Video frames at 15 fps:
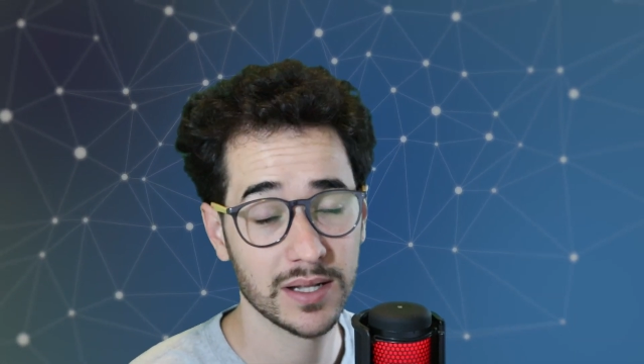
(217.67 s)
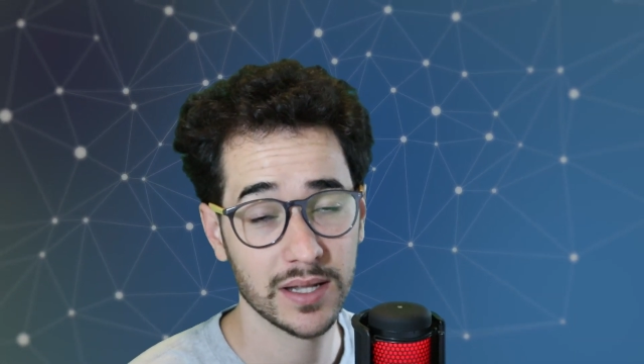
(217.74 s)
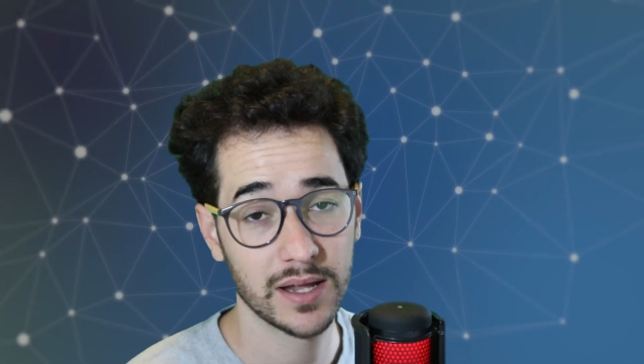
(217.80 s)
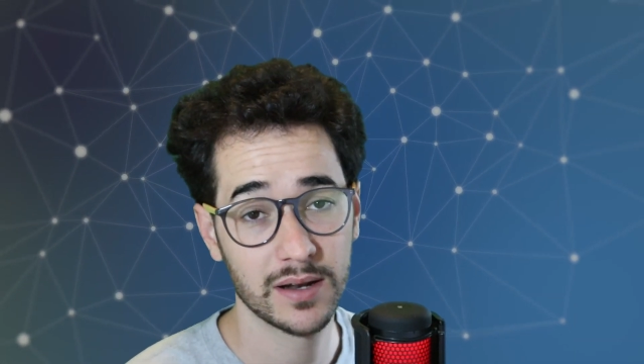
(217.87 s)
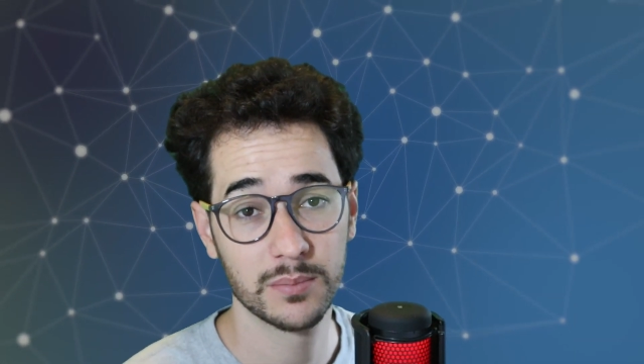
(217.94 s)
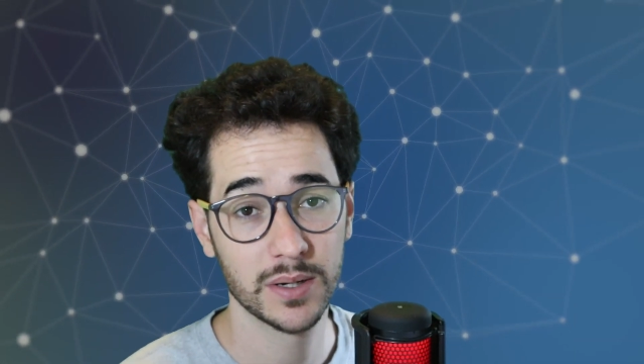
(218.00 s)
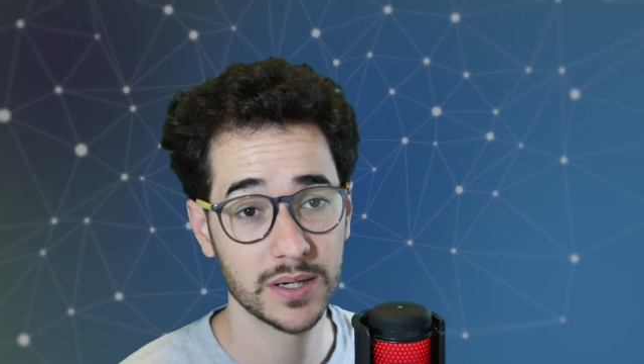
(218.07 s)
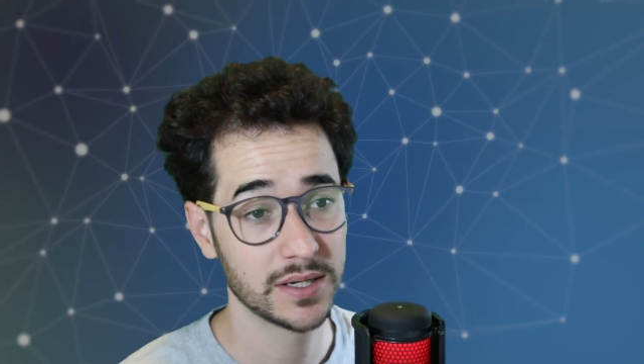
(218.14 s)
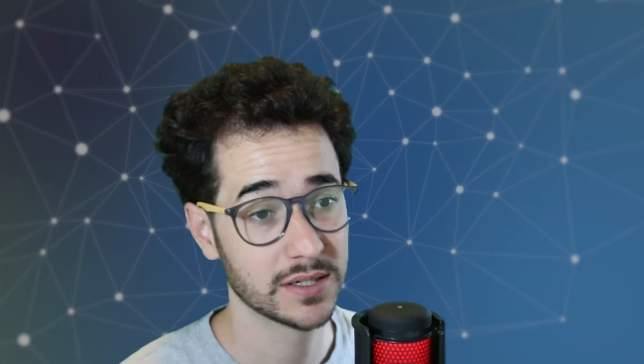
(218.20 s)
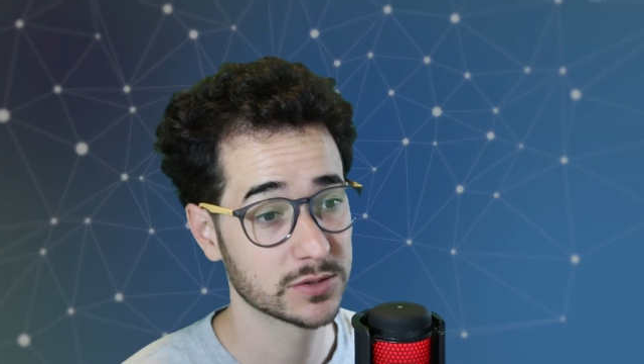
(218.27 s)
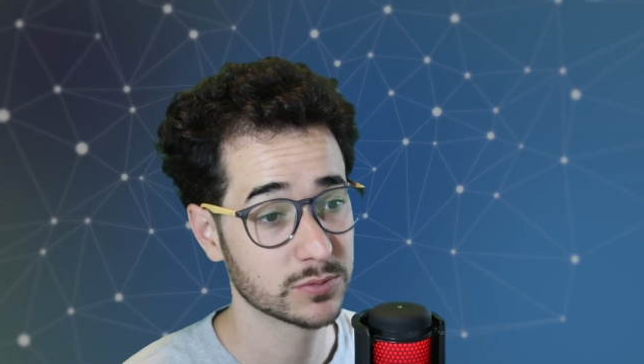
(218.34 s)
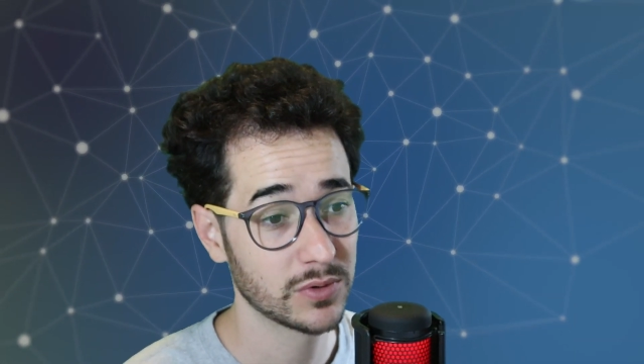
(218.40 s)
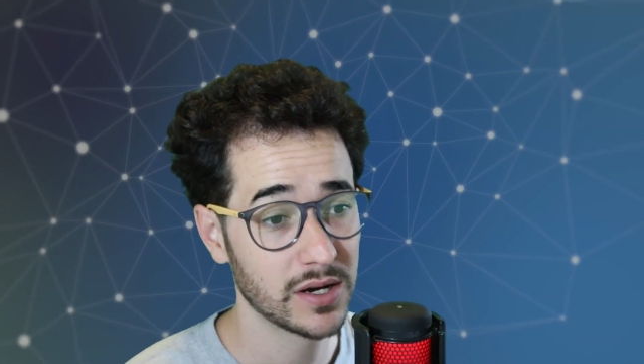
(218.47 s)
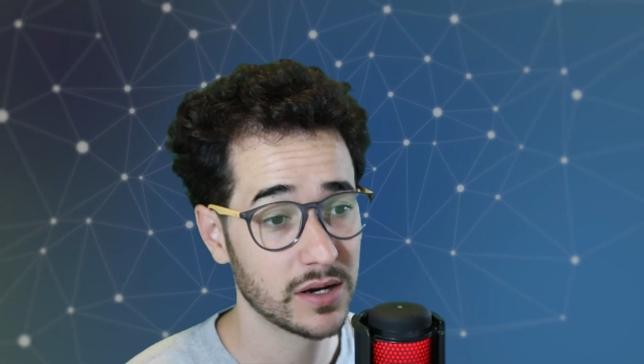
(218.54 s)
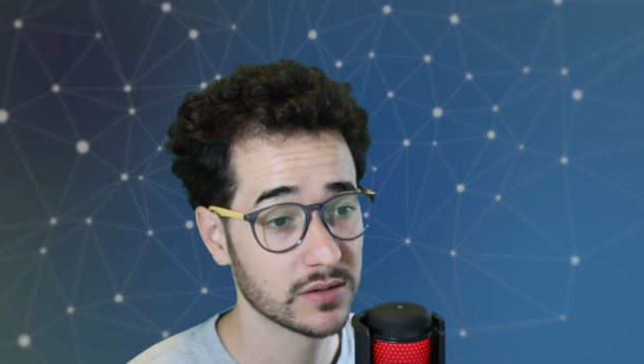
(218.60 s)
a lot of money as
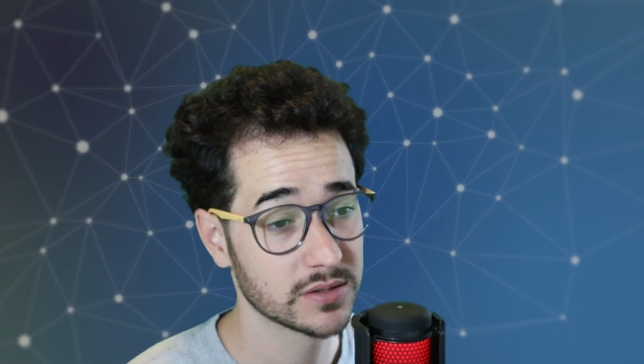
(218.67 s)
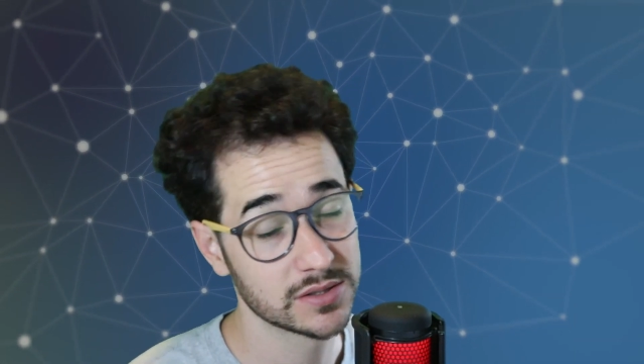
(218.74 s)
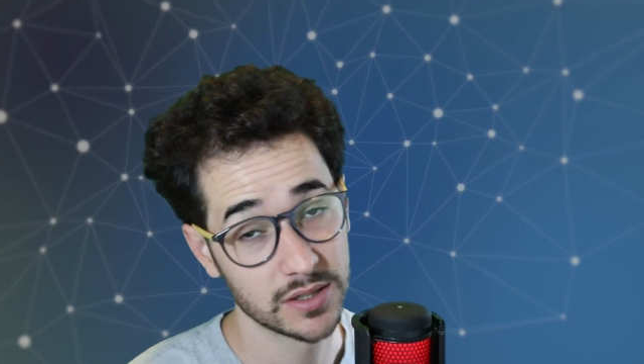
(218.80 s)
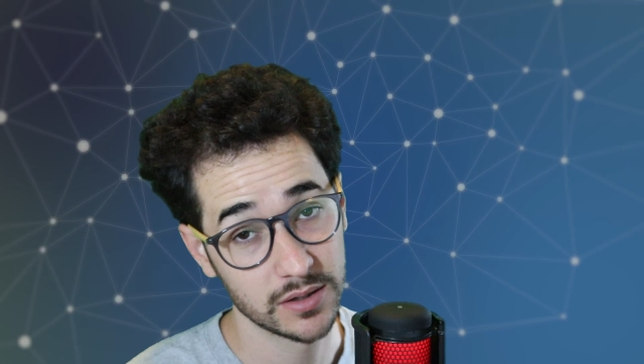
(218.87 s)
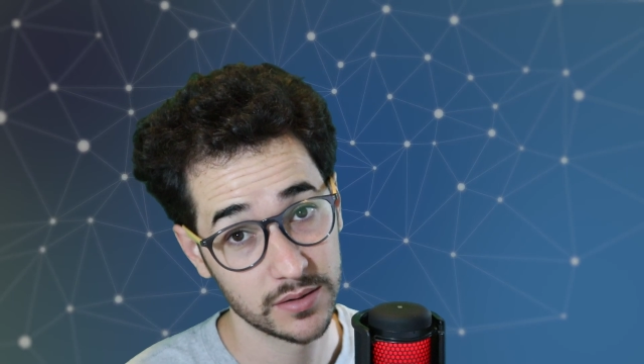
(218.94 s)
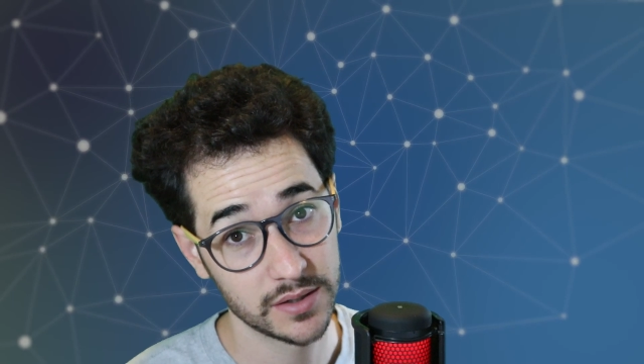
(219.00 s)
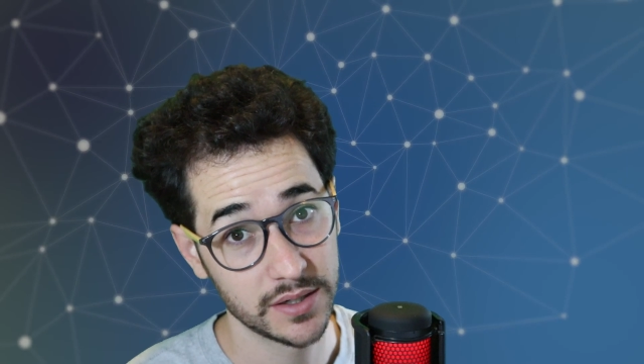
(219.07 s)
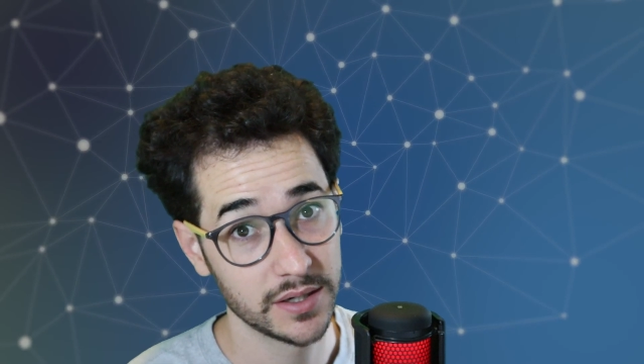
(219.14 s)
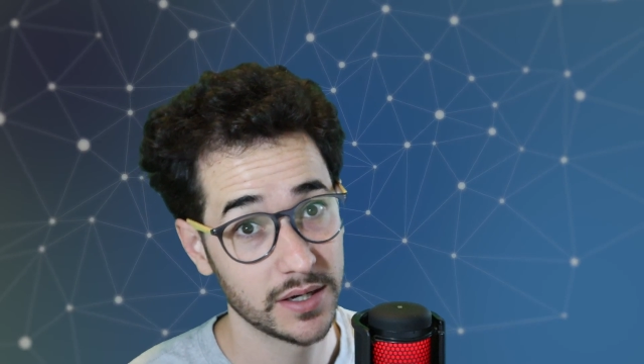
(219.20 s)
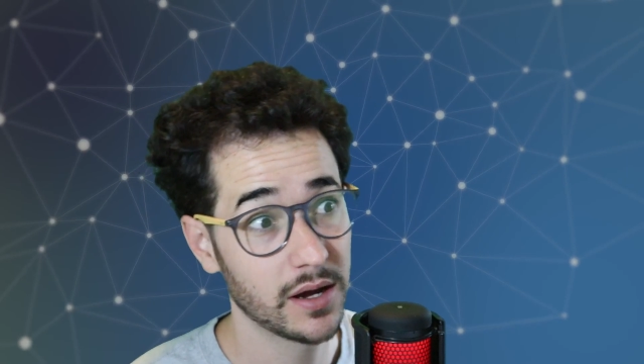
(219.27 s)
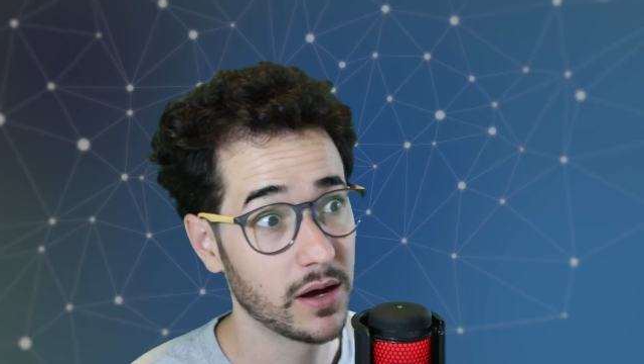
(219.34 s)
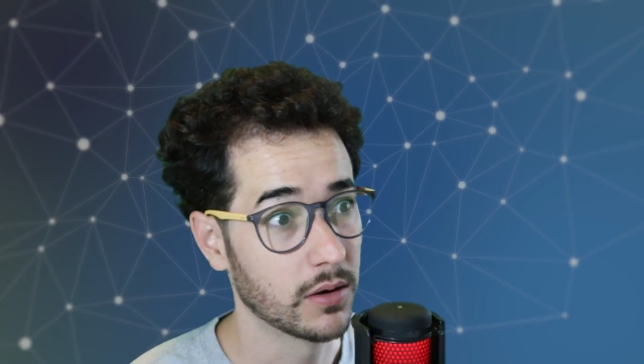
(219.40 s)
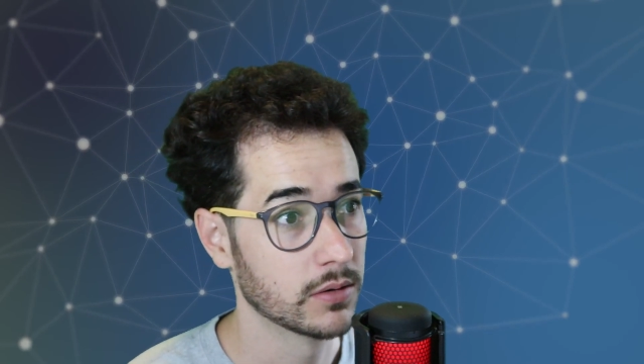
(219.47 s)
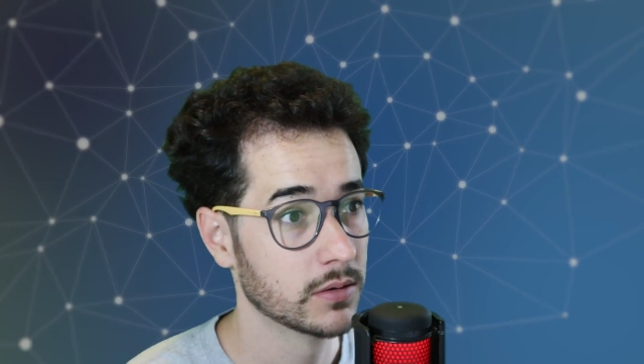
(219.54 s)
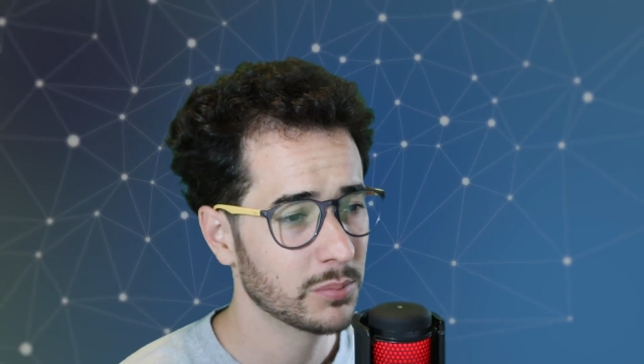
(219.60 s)
well. So there you
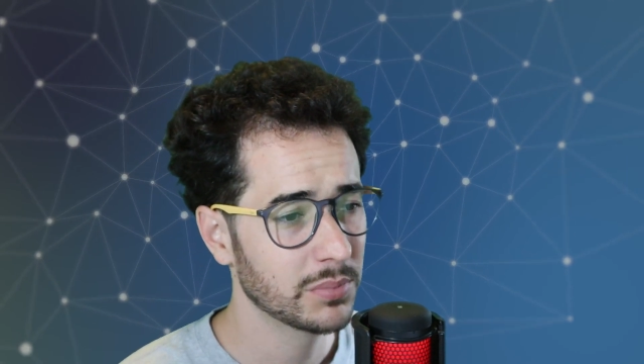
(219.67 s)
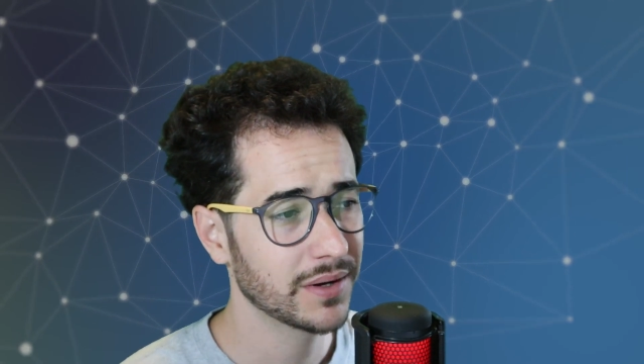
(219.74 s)
go.